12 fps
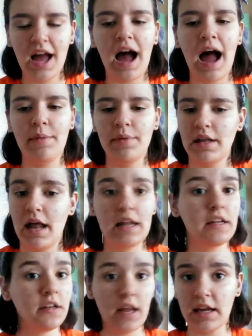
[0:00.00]
I mean,
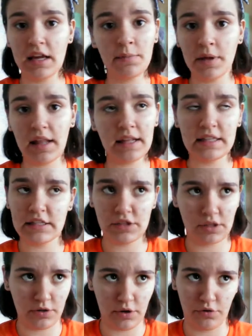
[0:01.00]
and it can be like this,
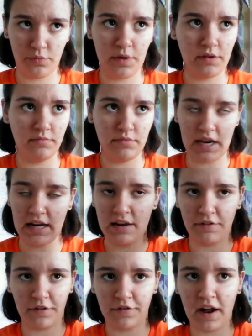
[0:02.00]
you know, you've been
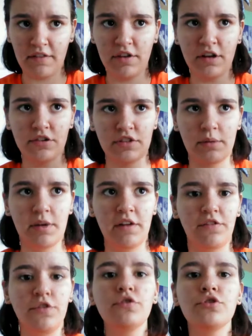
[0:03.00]
dating for 5 years. I mean,
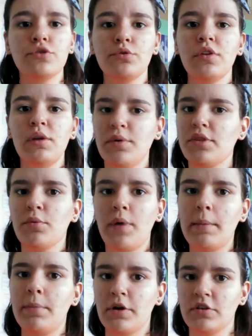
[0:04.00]
if you're truly with the
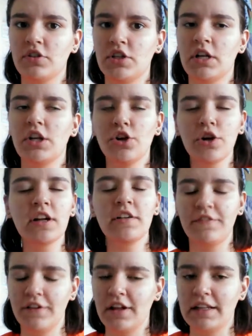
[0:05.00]
right person, you're going
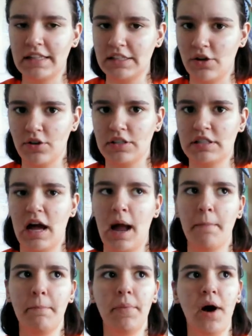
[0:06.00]
to feel like this all the
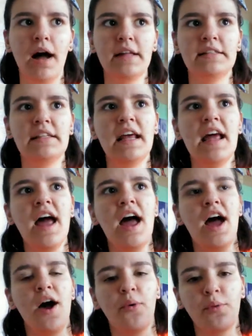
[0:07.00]
time. But
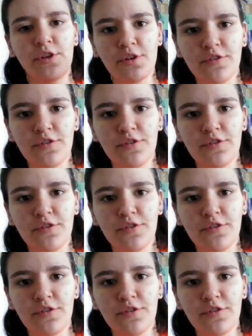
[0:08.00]
when you're